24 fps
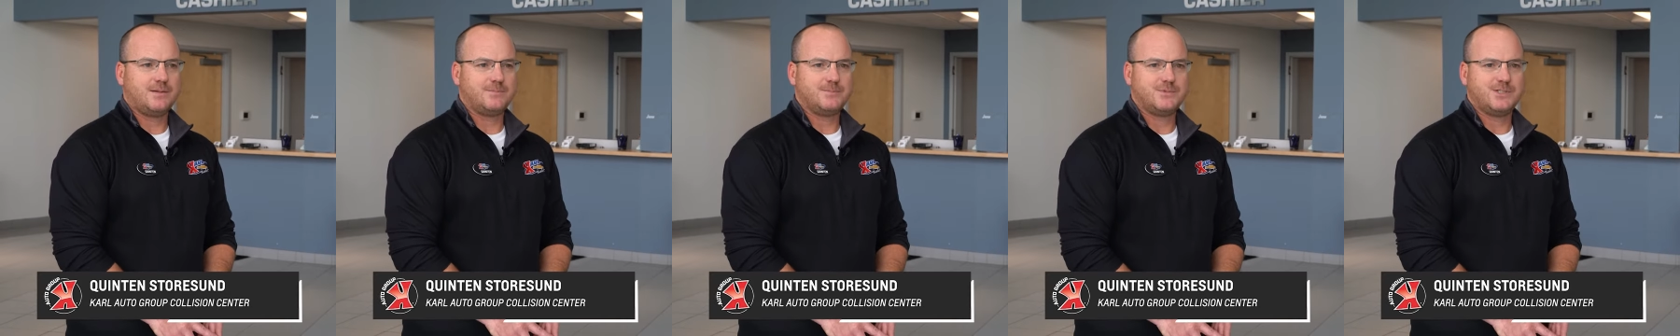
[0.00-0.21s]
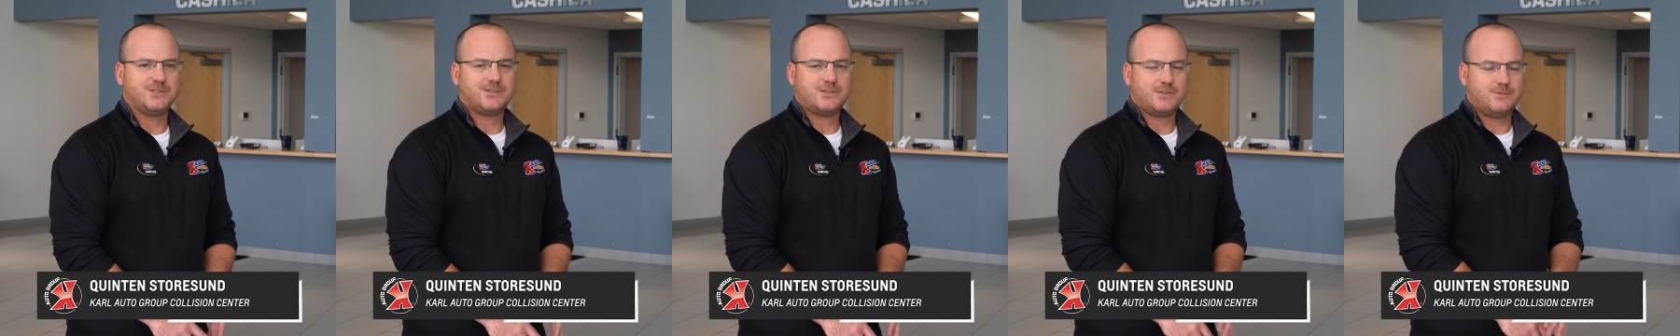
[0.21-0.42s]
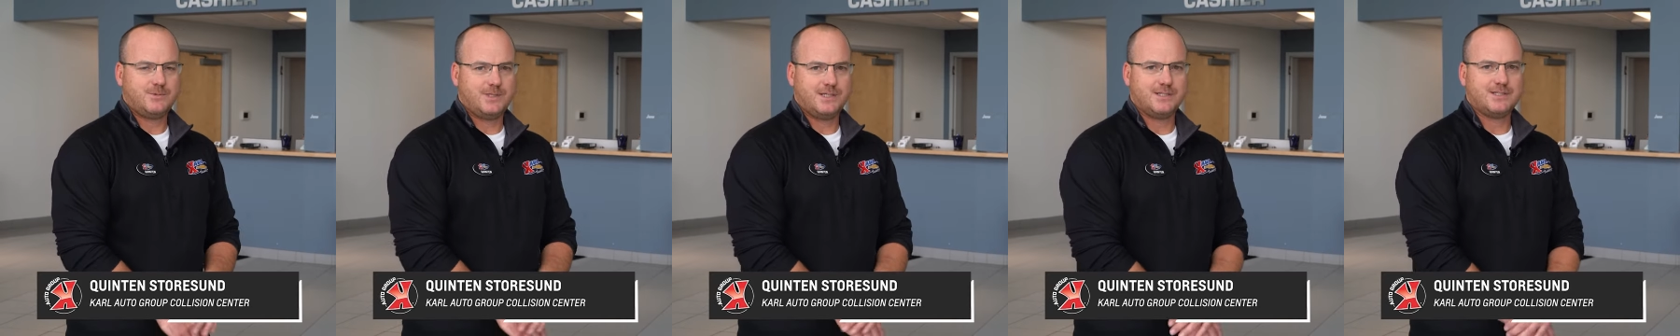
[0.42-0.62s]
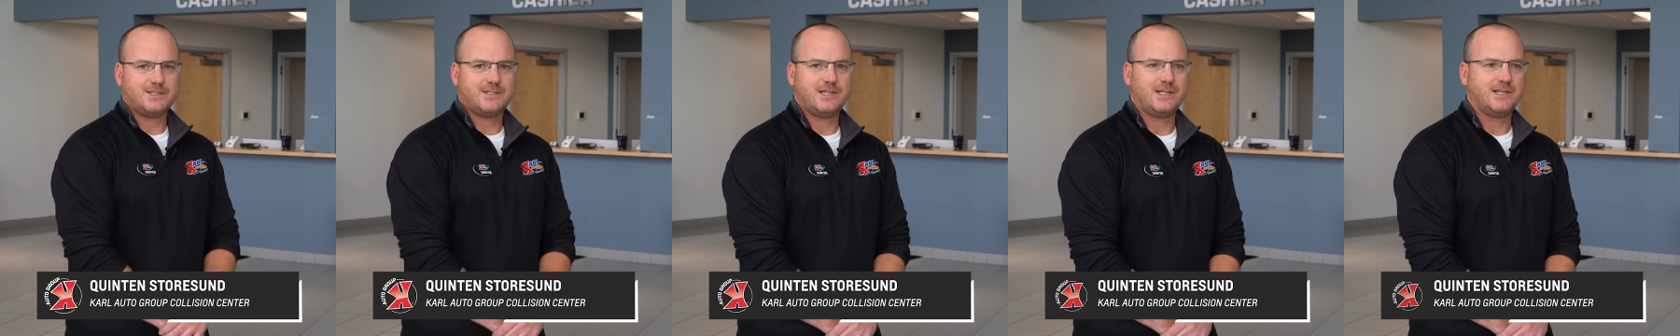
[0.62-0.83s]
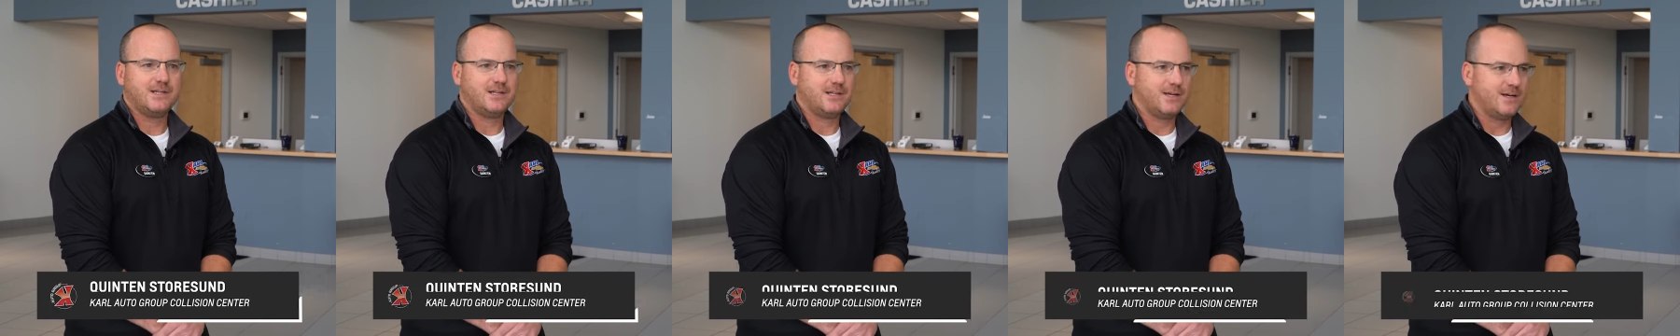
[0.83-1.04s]
just so we can
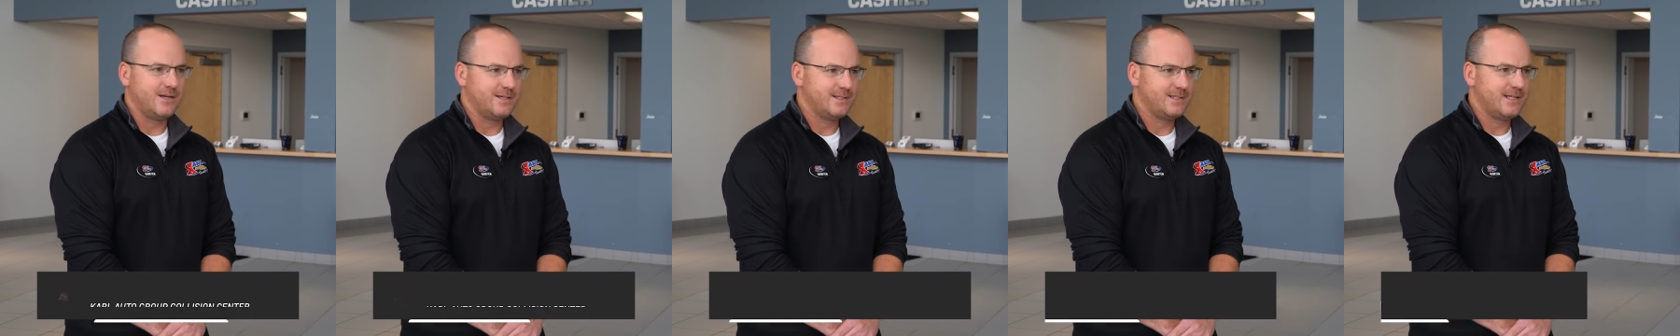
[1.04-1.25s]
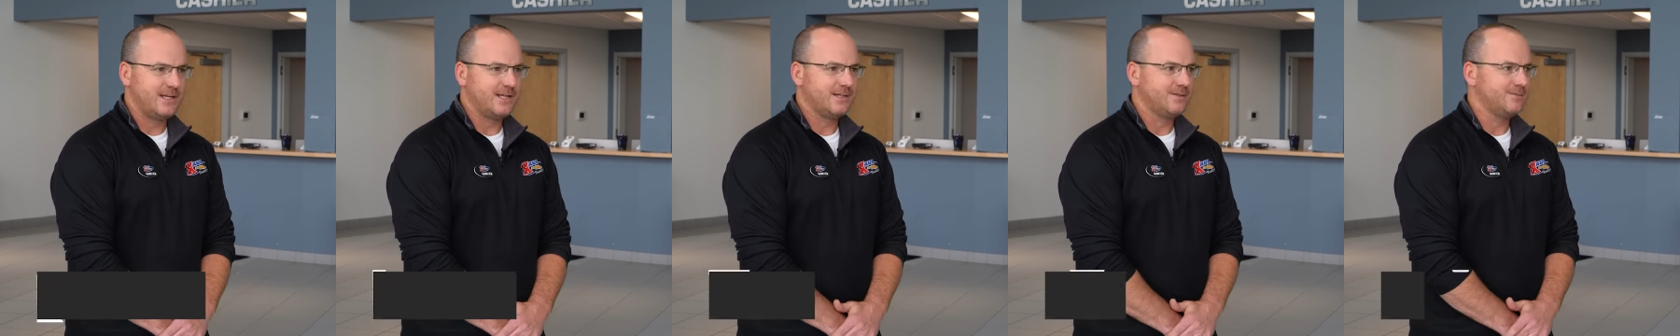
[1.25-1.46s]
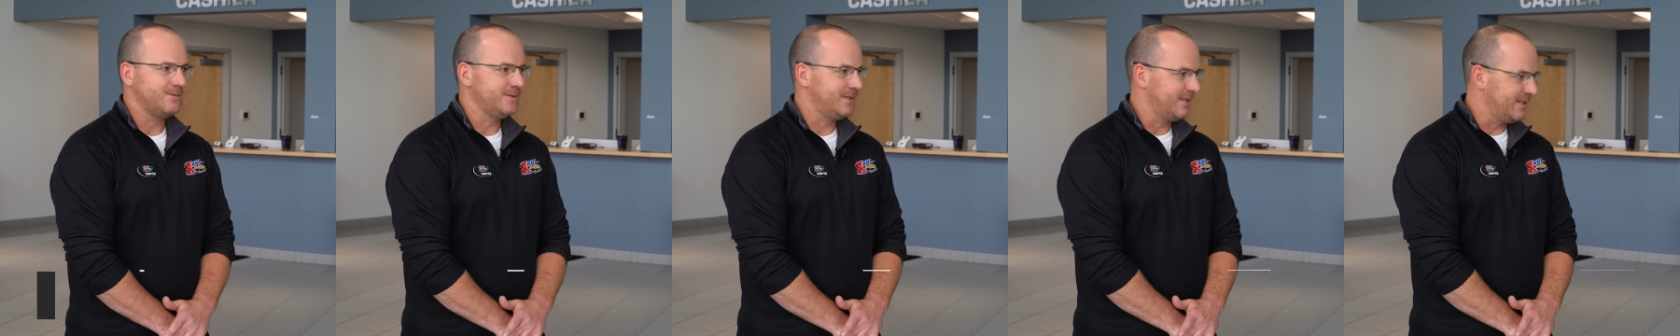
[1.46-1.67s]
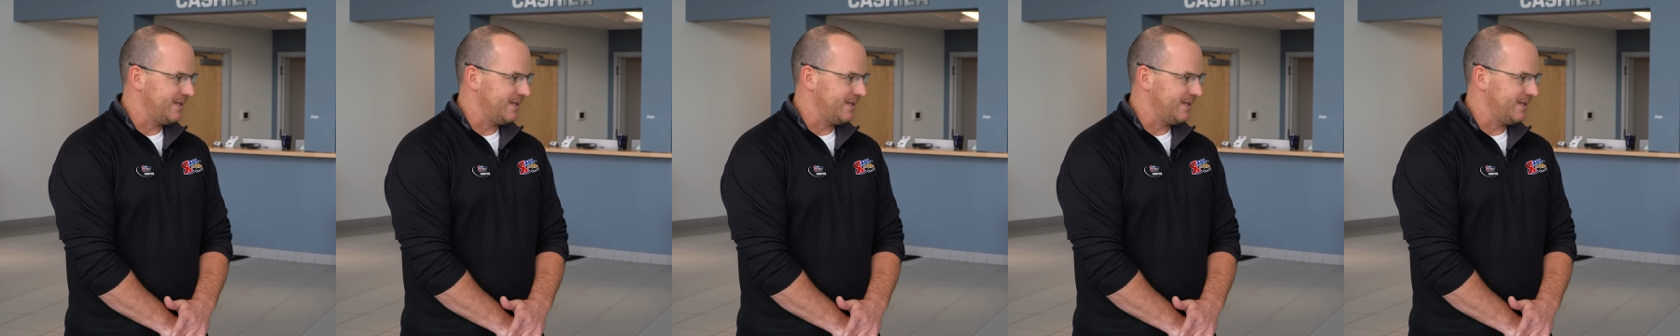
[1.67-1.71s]
stay in contact with the